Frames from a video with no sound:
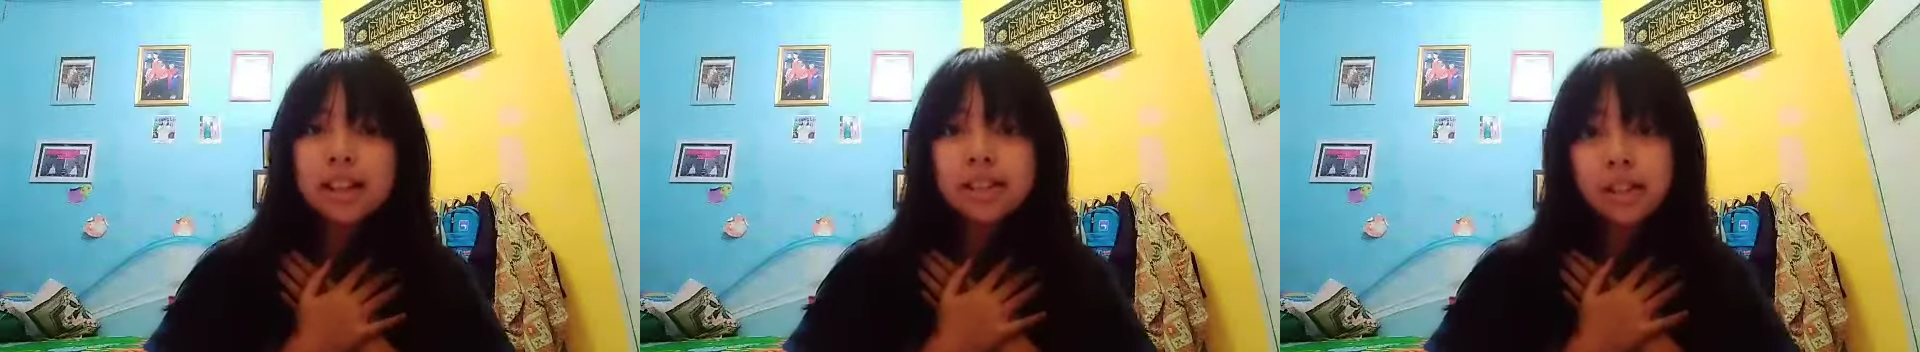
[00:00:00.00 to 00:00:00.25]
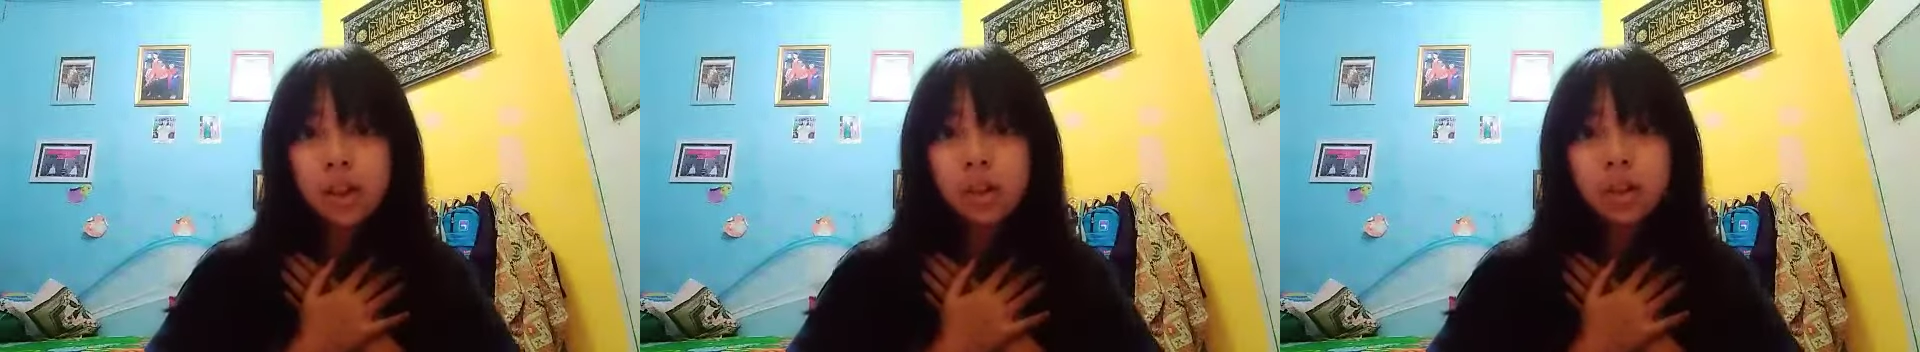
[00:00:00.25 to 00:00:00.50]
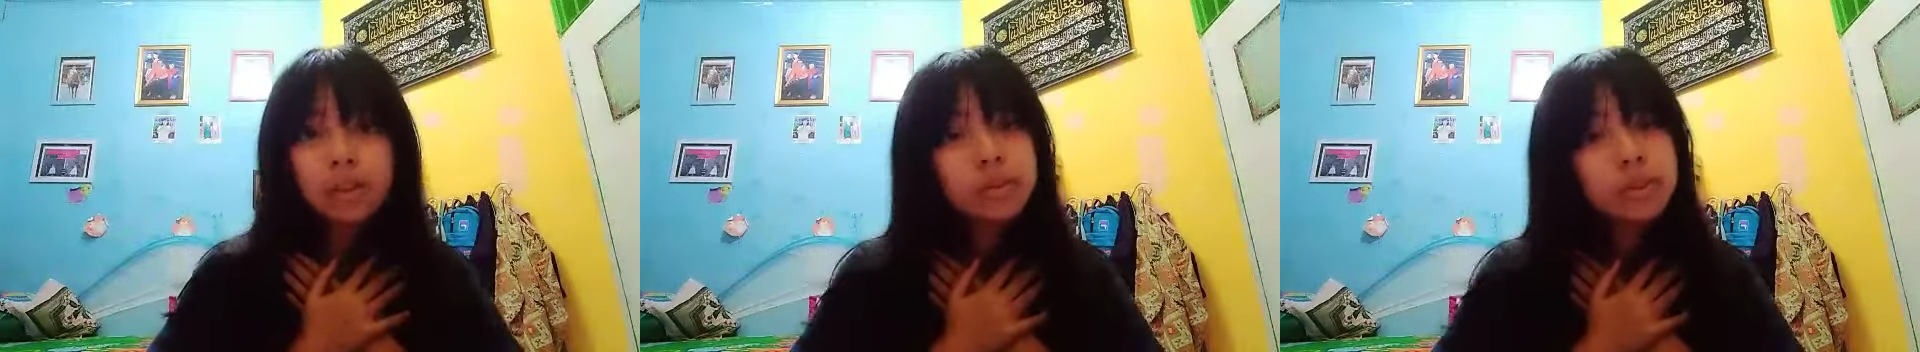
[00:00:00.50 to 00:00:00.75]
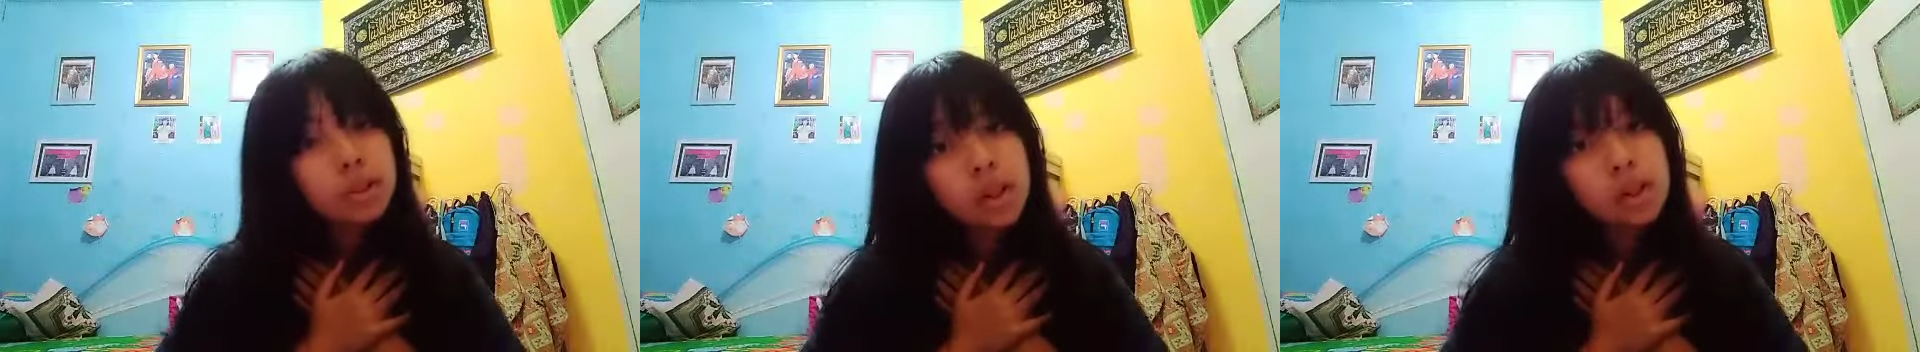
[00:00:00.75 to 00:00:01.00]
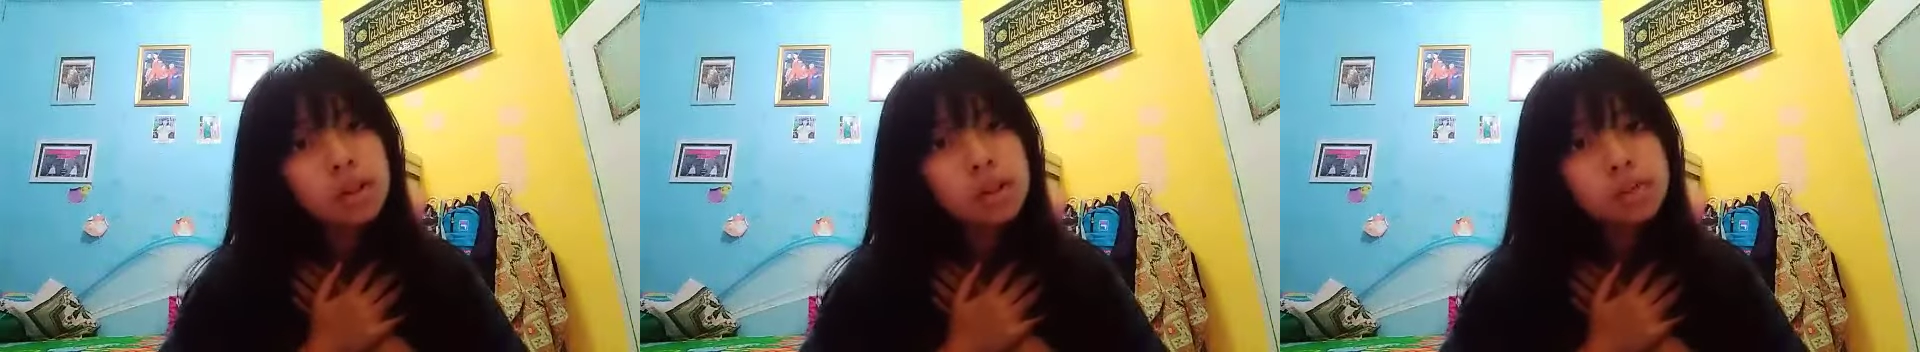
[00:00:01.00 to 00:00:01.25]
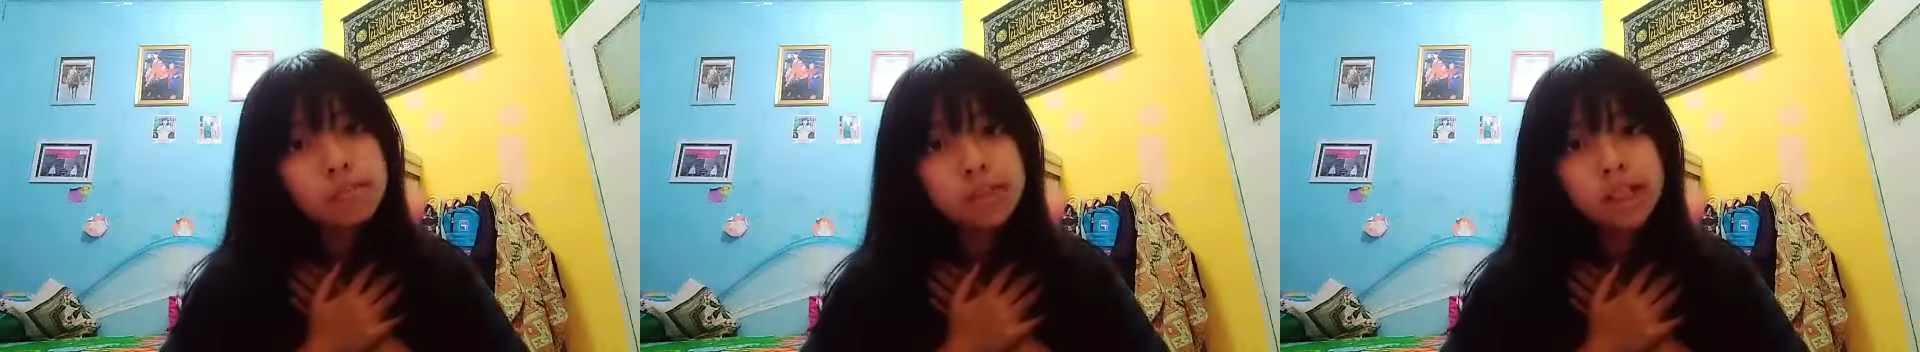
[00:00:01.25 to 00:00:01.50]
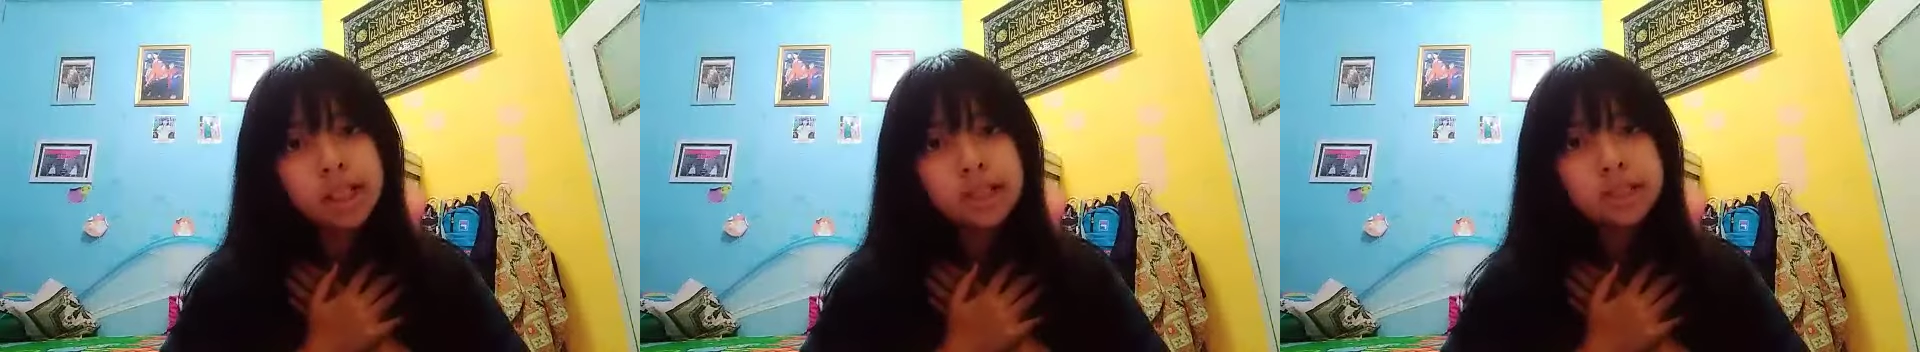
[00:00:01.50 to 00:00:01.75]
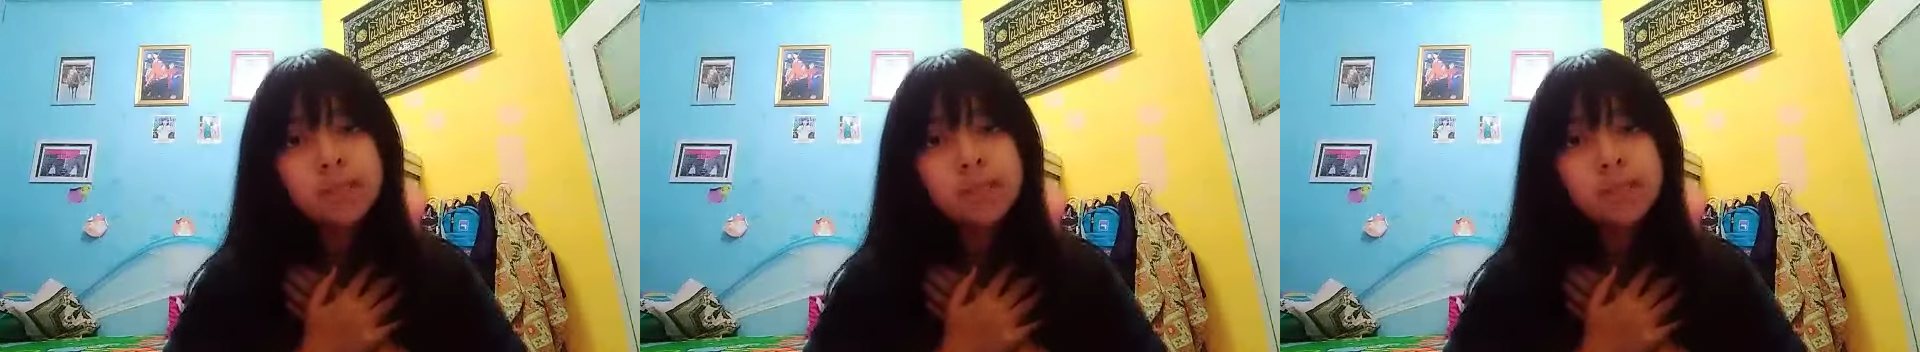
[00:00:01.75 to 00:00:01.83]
So if you don't know me,